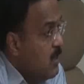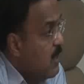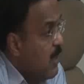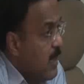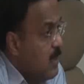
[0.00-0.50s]

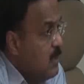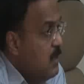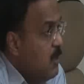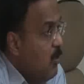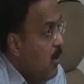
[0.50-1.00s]

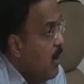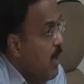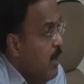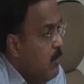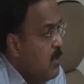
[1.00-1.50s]
clarity or
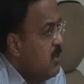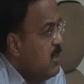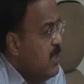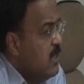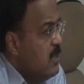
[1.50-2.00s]

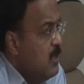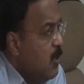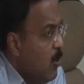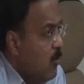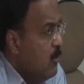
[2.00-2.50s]
ambiguity in
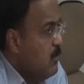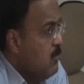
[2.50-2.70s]
the law